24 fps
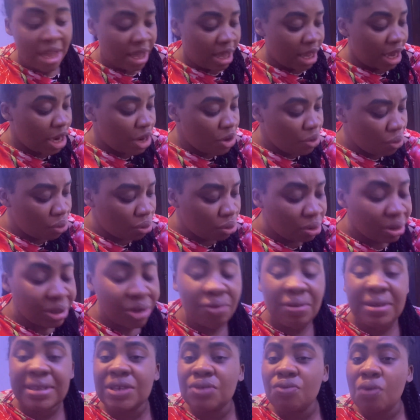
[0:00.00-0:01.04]
You know, the
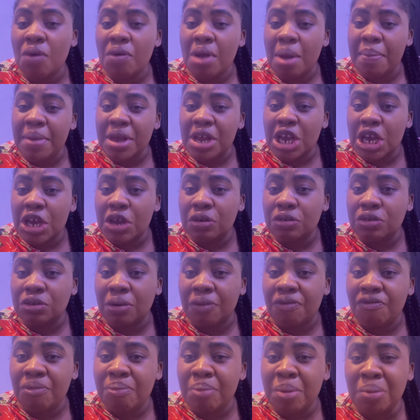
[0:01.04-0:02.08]
reason why we are making use
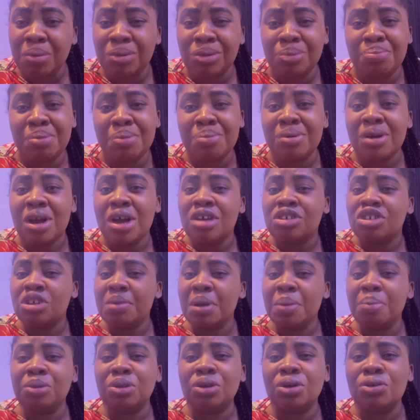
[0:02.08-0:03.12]
of people, some
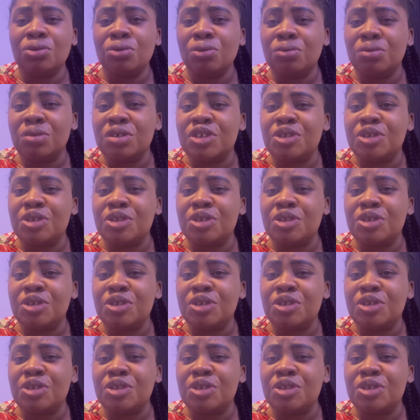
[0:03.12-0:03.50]
people don't know the